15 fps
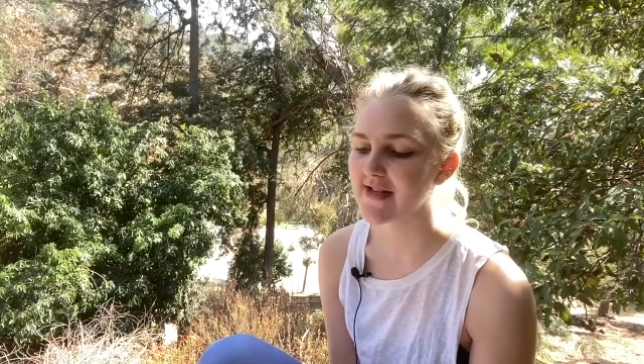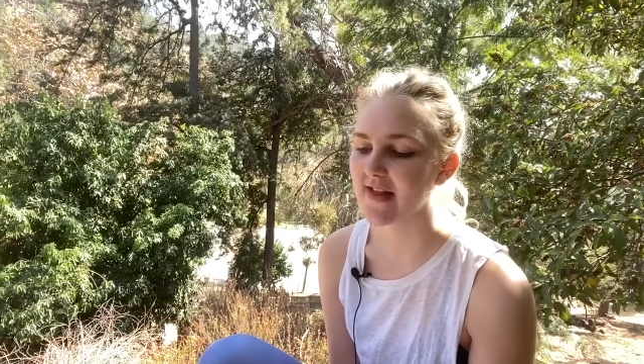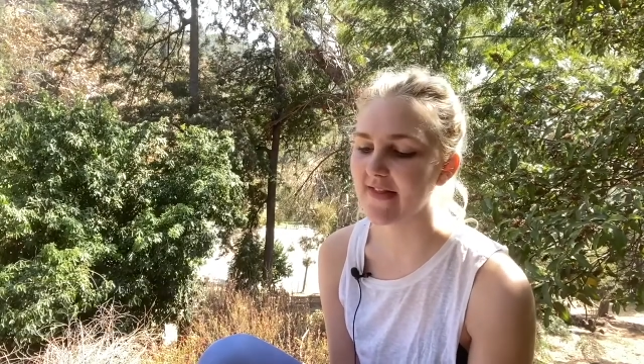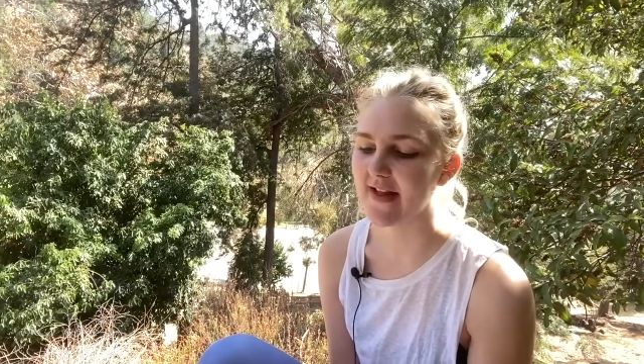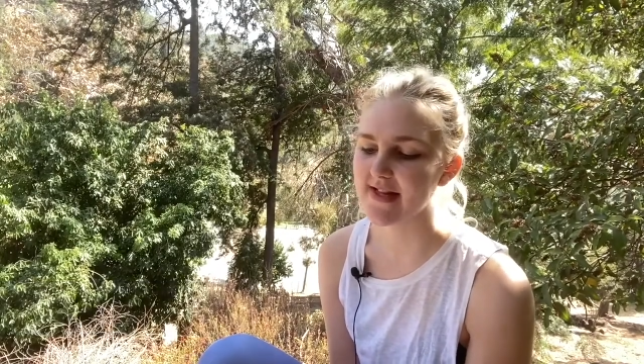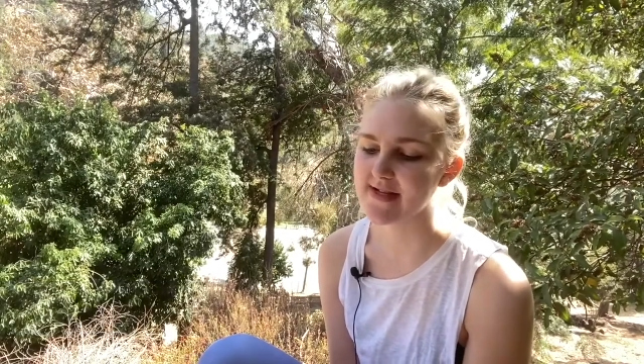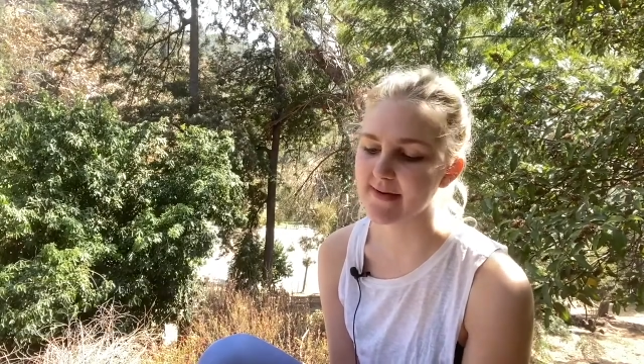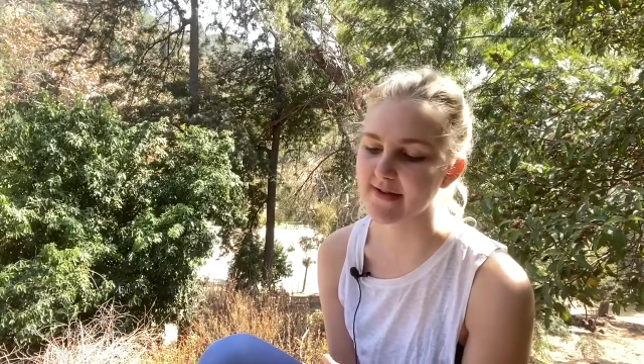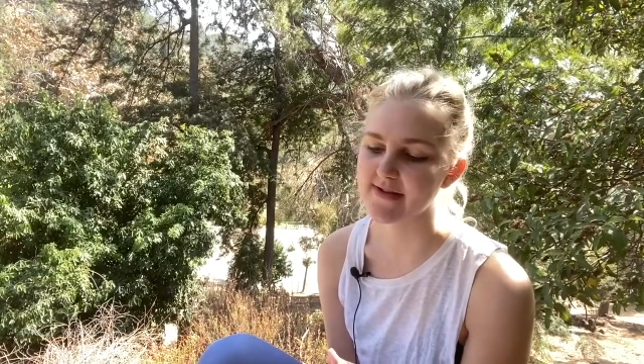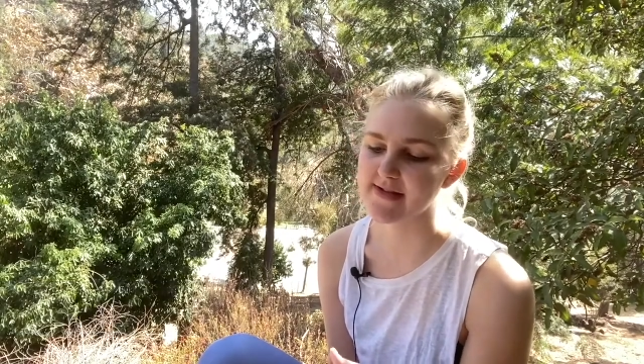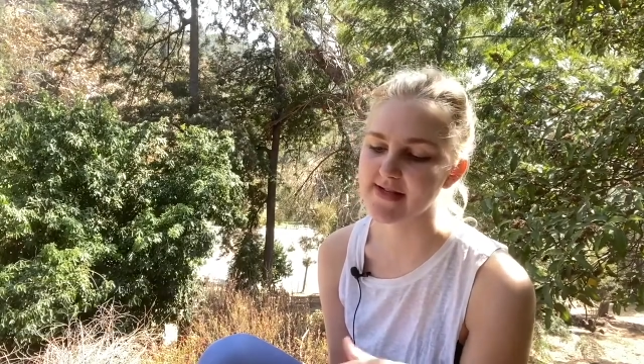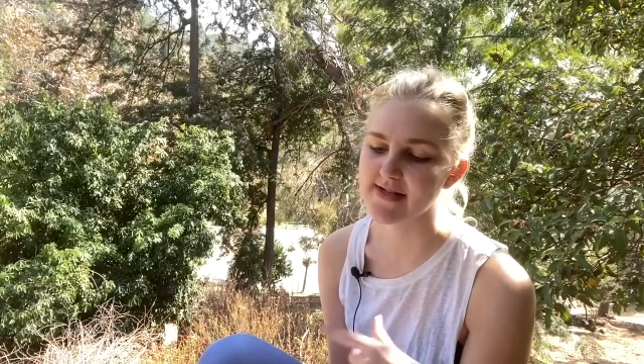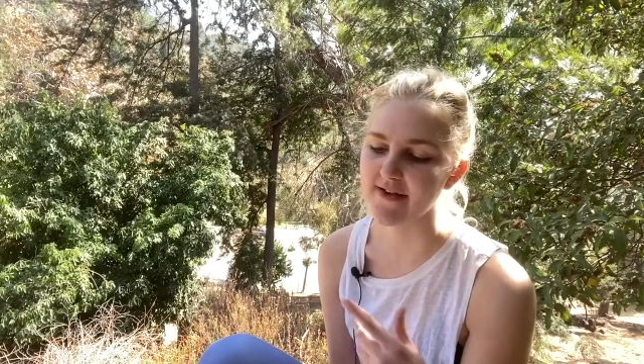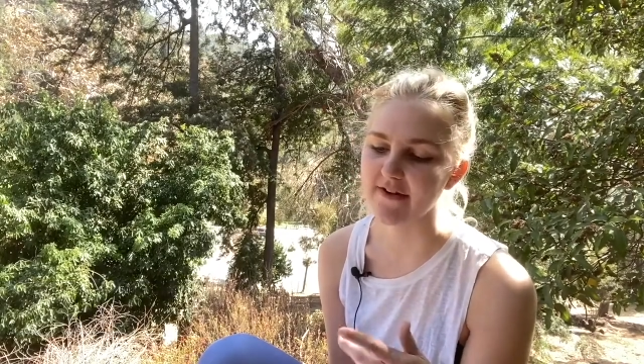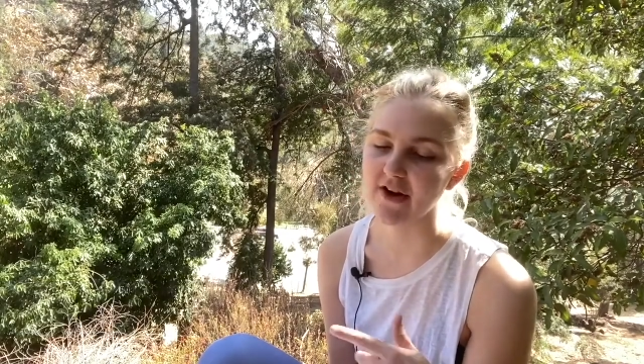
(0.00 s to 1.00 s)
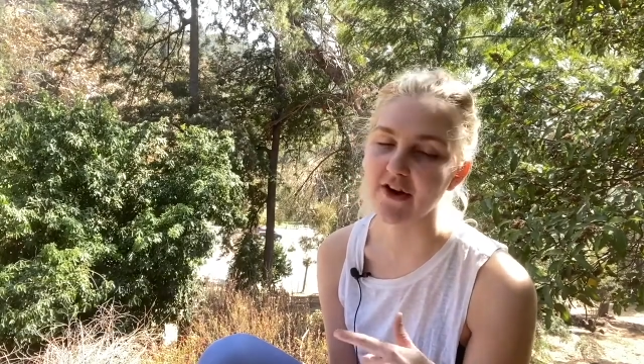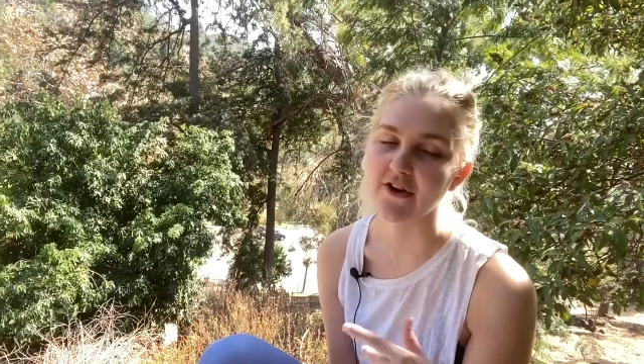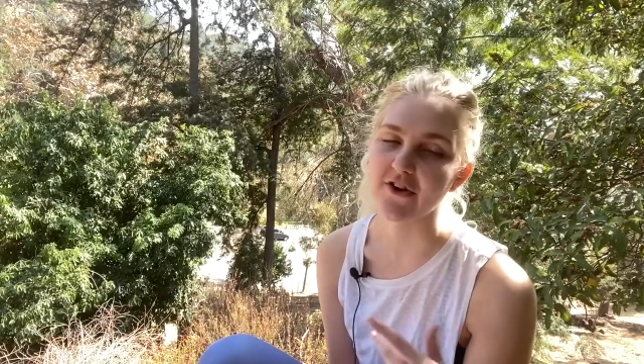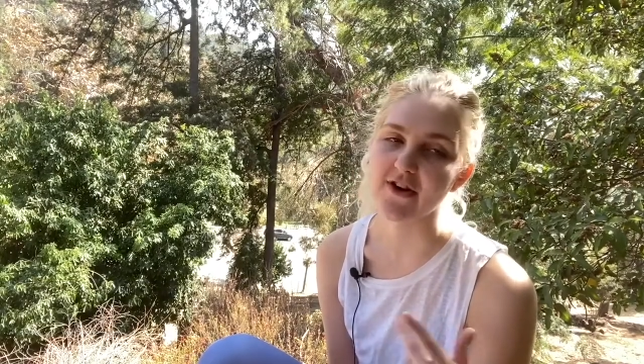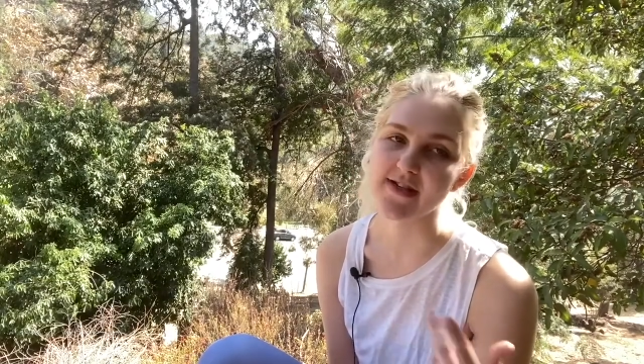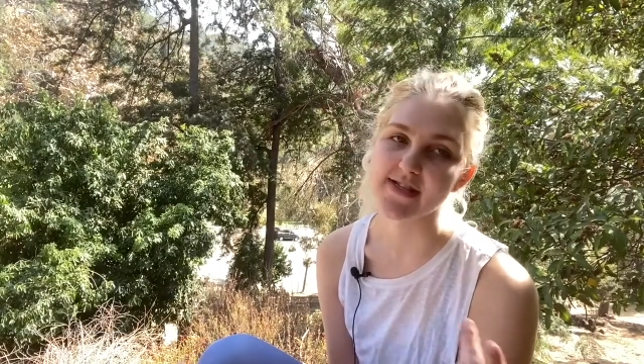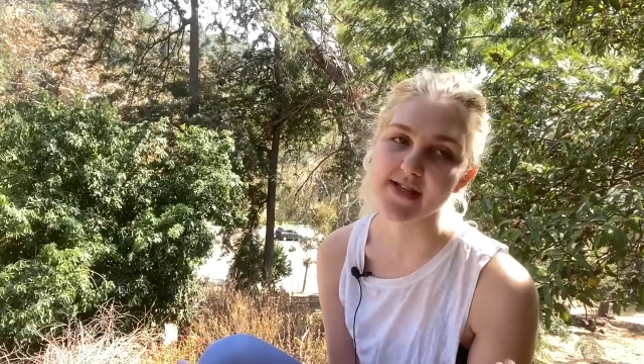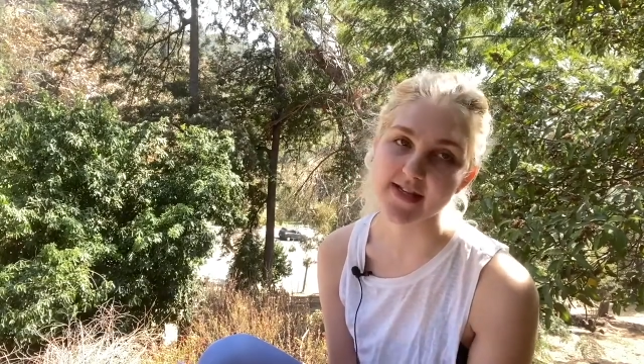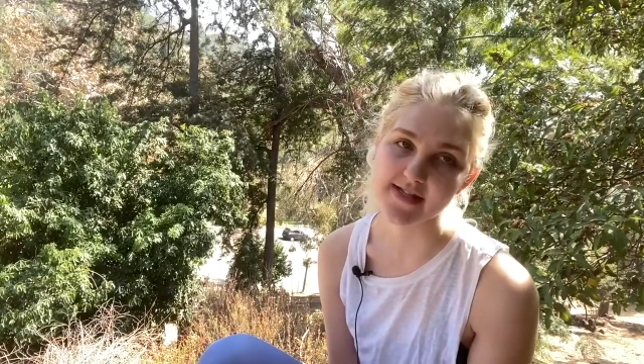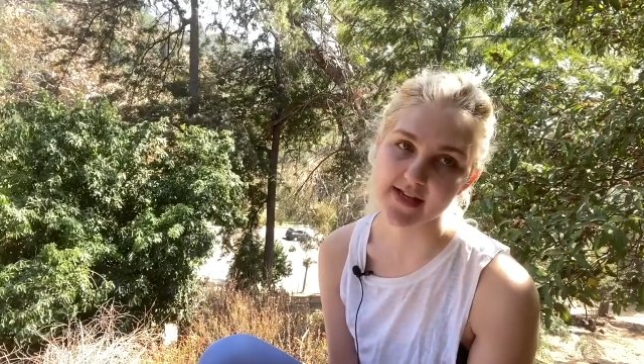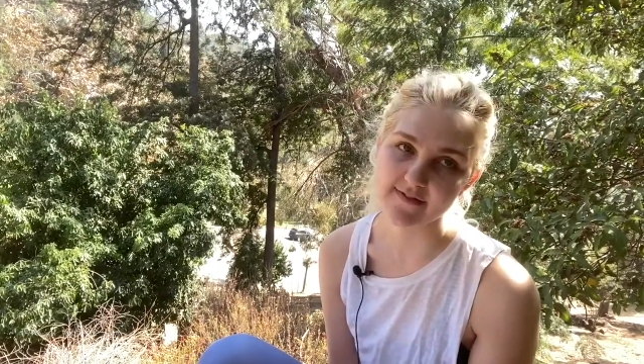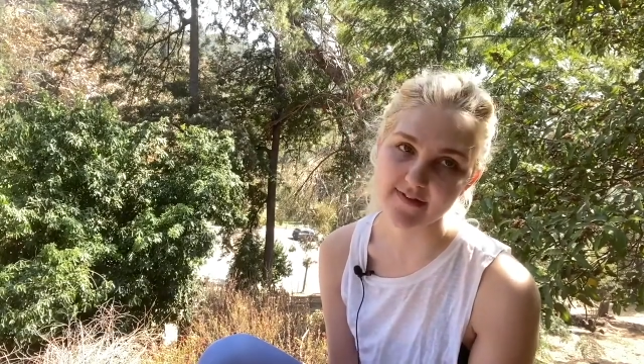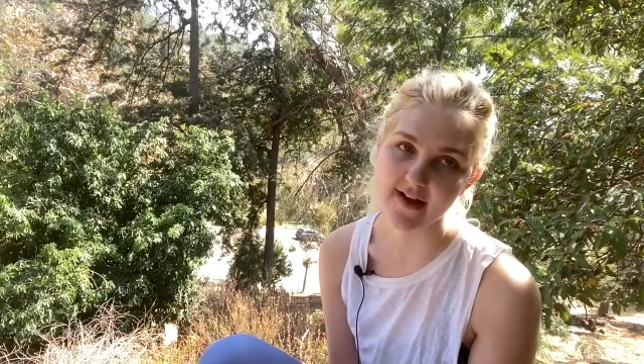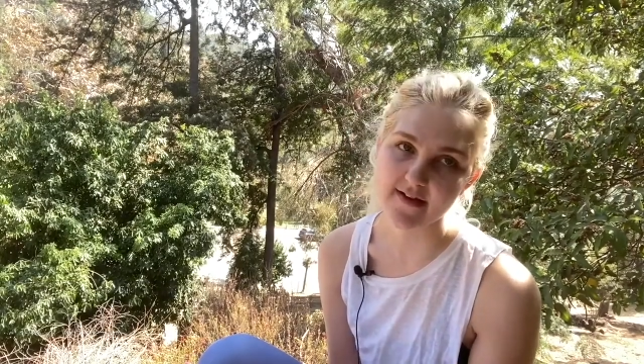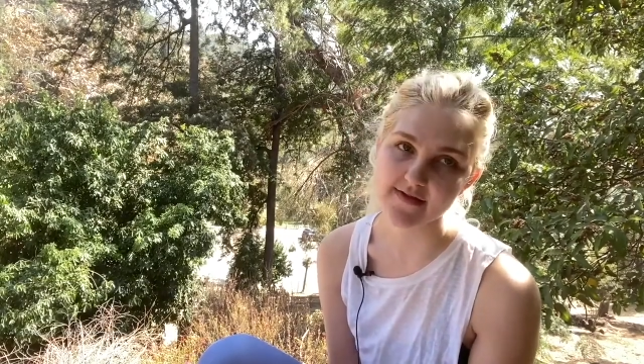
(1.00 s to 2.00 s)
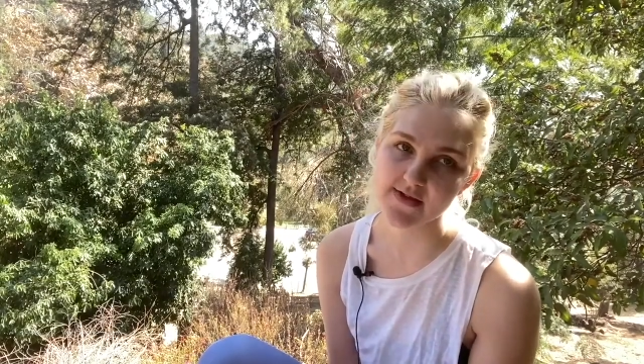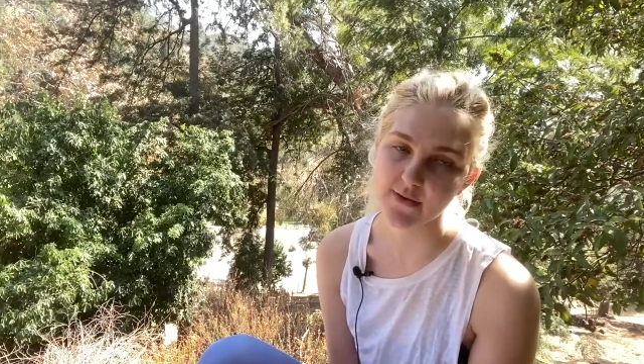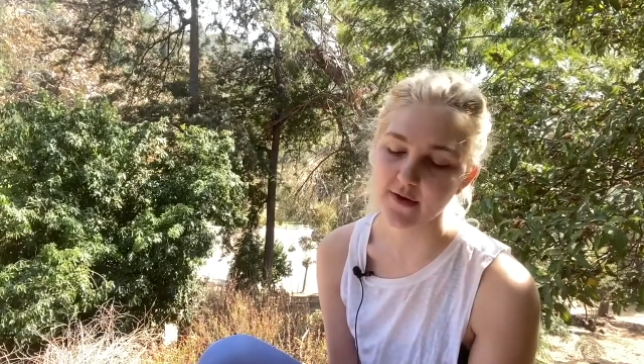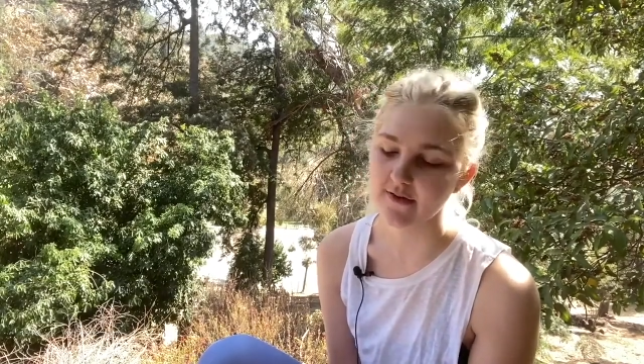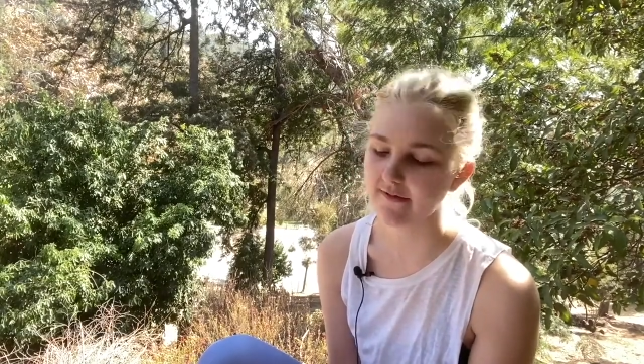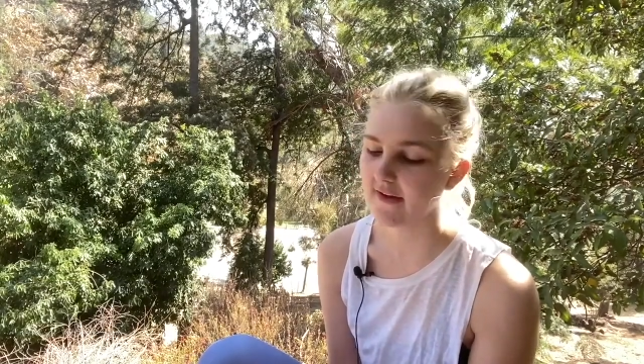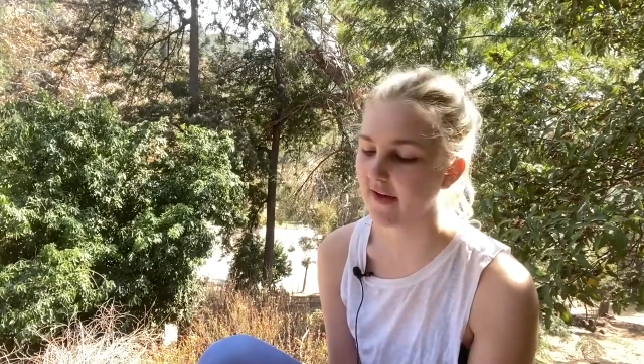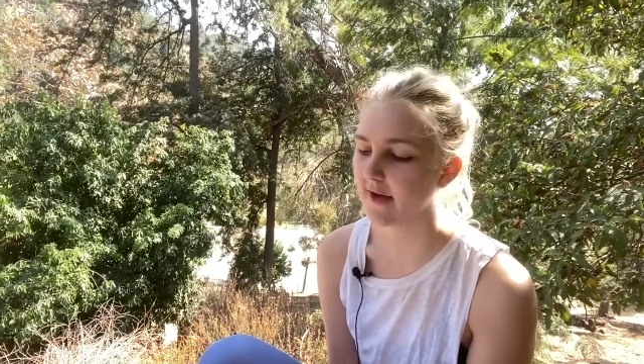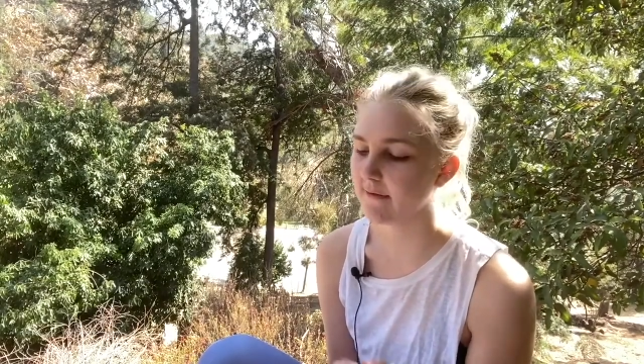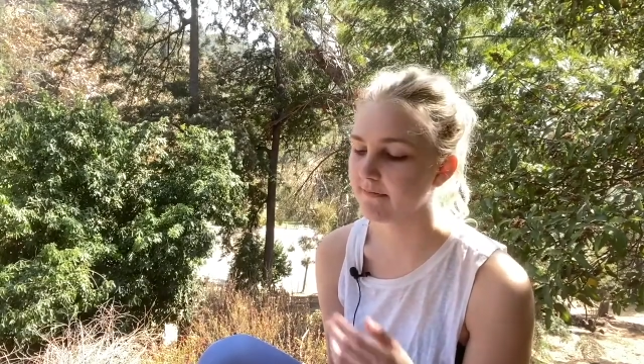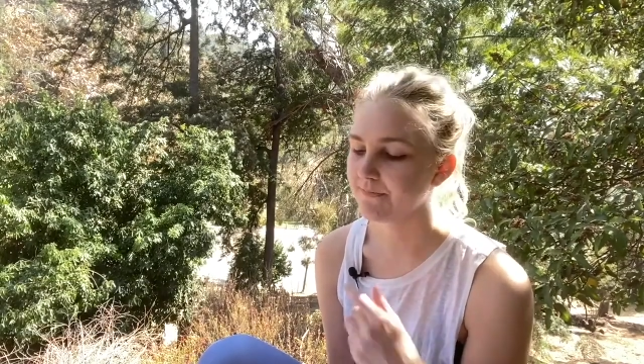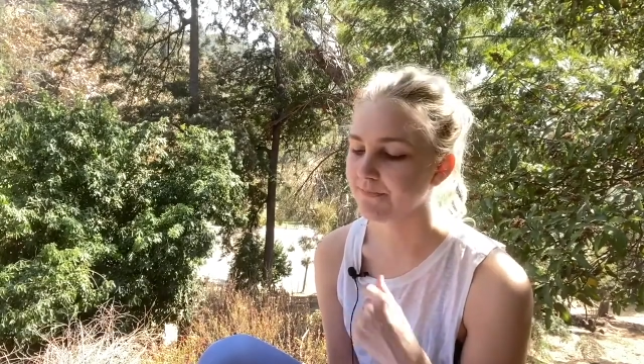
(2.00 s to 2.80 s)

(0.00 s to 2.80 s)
and that's about 765 square feet.